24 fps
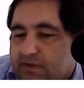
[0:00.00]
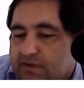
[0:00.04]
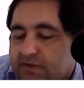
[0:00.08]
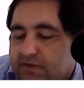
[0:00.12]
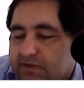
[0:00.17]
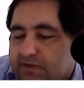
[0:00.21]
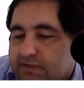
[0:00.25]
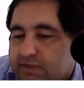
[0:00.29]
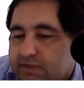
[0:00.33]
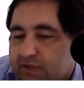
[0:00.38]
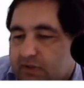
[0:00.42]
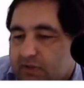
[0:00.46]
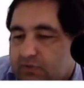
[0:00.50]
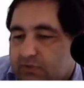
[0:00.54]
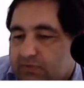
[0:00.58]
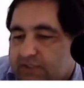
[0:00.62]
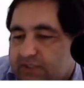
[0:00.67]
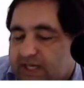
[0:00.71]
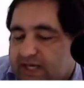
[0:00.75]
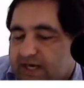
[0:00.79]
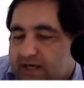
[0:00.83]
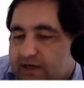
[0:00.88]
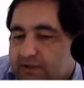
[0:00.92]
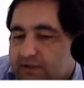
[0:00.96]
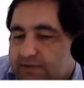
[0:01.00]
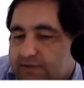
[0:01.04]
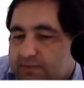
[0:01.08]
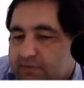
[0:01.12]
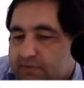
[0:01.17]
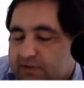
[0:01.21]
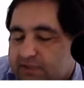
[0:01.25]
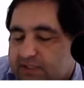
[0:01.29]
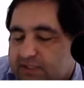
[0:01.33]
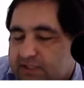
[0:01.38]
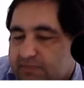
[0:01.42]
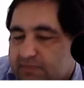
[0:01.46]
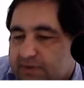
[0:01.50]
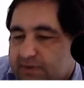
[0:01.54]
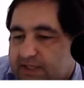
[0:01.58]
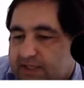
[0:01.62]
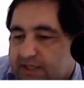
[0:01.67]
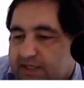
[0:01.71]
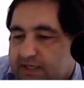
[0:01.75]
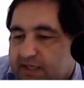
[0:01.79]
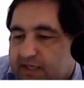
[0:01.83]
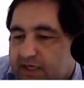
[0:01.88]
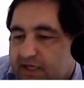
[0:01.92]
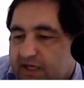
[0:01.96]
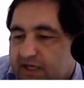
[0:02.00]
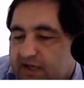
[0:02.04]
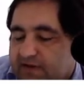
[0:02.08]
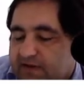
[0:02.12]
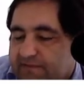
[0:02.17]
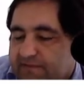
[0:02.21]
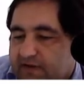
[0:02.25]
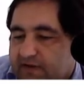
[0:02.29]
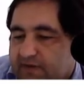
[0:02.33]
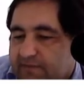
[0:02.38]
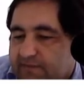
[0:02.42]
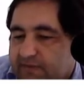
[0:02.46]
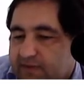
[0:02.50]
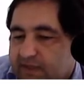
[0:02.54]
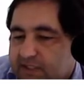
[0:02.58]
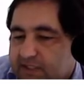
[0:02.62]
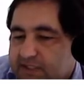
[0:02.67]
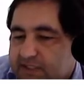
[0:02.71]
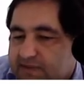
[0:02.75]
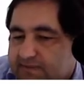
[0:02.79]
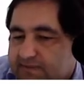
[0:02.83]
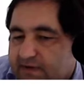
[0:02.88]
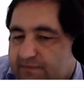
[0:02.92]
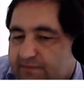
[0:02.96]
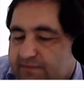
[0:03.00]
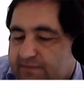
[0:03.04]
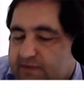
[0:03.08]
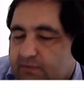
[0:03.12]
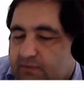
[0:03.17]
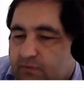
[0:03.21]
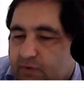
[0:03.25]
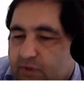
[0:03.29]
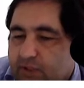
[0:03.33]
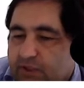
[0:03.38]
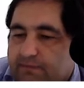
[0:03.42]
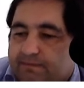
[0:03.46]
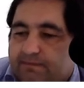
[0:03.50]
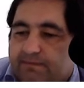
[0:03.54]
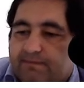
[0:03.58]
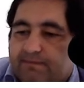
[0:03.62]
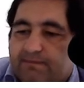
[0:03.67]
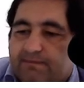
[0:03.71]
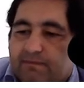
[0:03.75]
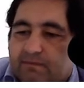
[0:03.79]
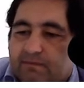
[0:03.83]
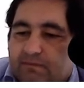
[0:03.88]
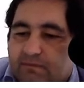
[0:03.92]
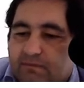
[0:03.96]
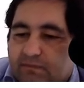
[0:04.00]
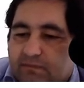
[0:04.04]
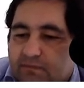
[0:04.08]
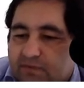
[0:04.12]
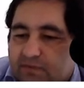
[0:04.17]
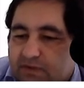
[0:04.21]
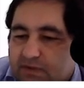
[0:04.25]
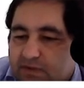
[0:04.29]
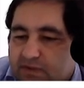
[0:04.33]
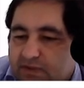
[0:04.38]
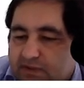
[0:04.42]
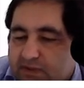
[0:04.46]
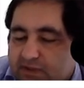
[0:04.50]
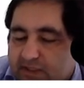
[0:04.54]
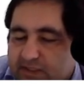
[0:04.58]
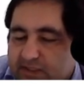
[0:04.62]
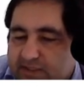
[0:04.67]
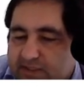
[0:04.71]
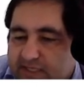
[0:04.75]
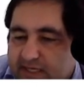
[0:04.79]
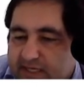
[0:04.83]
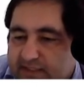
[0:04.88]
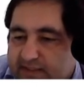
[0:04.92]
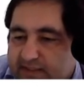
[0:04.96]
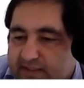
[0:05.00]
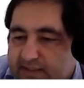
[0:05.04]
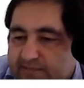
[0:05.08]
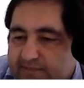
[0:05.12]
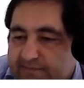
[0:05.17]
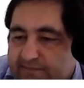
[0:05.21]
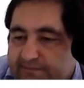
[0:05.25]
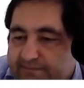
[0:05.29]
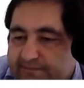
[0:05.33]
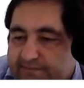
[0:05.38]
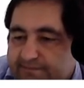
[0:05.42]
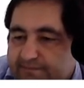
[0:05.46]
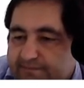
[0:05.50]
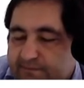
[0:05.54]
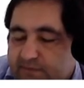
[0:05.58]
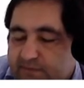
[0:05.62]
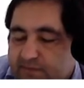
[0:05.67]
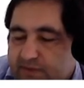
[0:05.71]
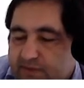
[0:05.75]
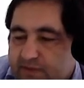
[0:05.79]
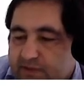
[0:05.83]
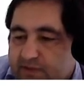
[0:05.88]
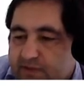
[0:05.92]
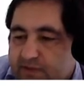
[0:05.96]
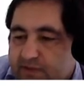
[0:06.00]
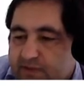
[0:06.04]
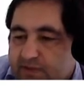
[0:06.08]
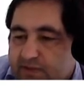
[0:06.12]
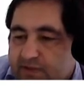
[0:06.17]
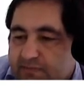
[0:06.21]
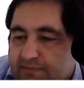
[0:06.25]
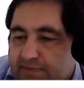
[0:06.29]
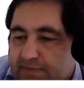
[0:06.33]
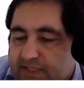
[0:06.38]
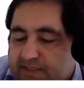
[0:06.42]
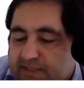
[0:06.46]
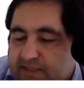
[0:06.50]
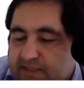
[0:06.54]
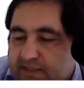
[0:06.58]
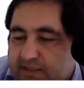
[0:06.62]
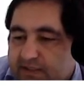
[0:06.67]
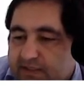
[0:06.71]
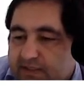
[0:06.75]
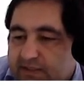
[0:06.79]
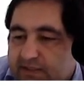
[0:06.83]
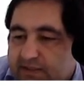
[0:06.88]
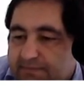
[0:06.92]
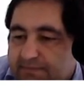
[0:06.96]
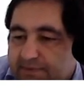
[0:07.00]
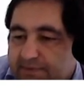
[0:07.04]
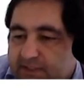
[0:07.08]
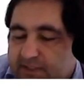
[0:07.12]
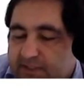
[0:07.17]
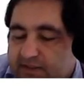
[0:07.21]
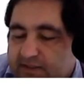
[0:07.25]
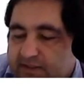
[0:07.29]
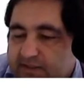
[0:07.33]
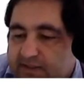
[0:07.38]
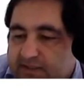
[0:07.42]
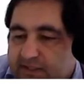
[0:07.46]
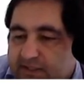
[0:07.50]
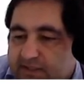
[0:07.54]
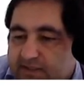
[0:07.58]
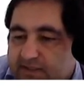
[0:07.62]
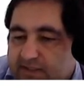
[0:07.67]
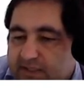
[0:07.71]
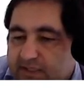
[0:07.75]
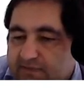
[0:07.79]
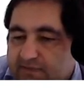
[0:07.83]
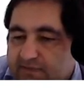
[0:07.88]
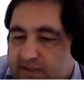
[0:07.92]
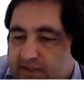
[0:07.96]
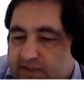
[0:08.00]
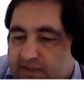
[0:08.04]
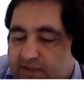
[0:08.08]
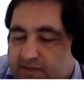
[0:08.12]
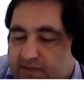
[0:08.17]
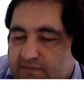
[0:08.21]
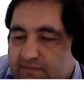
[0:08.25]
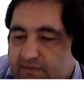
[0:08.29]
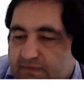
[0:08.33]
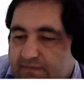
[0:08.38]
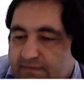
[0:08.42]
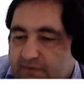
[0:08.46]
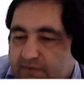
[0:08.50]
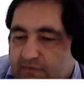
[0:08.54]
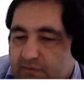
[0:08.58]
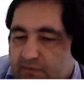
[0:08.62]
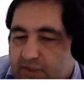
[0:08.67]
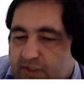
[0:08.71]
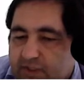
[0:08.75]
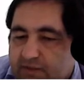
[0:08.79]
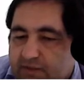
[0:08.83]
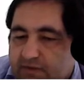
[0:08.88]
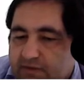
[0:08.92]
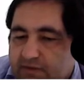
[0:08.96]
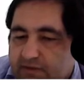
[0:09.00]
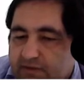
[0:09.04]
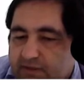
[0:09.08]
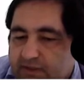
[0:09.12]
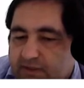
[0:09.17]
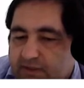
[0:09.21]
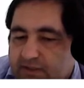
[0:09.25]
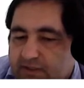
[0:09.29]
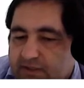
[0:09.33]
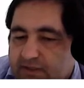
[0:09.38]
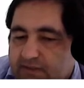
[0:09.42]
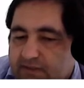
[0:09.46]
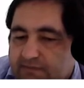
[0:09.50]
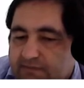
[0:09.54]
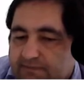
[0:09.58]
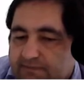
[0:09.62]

So the output that we have is 51 exactly. So basically the PLC is giving us 51 here.